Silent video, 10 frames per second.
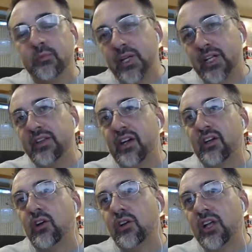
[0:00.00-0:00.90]
but there aren't
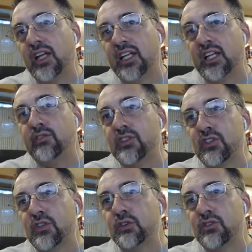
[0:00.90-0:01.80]
a whole lot of
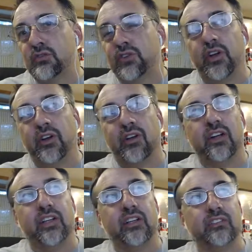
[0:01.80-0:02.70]
e-Fuscos floating
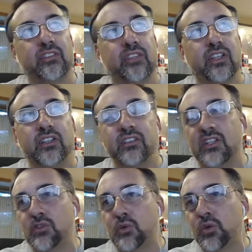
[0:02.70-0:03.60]
around out there in
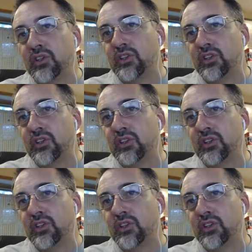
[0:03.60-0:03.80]
Tesla world,